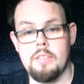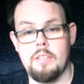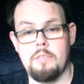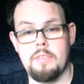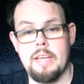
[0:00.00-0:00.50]

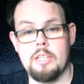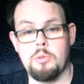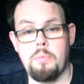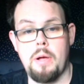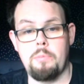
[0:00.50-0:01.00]
of the
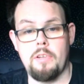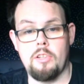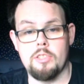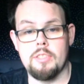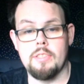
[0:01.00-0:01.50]
actual pop
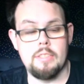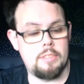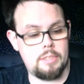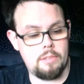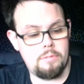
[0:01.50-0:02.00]
figures
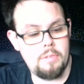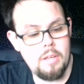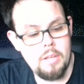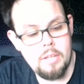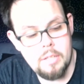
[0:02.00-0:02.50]
itself.
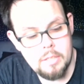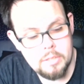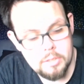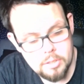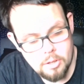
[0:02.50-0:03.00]

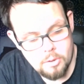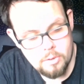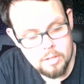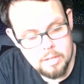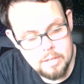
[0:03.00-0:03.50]
So
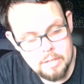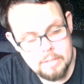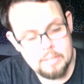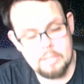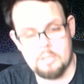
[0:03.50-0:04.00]

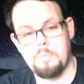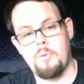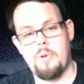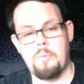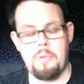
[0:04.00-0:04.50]
that's
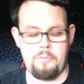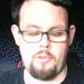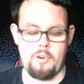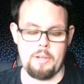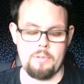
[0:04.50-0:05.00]
one of my
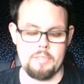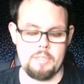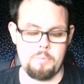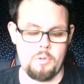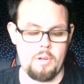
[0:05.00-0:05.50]
Fortnite
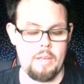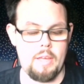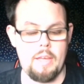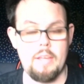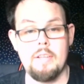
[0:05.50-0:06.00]
ones. But
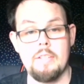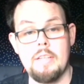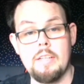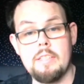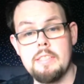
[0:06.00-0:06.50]

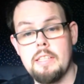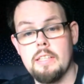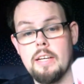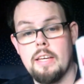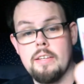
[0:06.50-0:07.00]
I got this little
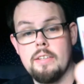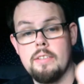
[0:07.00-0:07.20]
guy.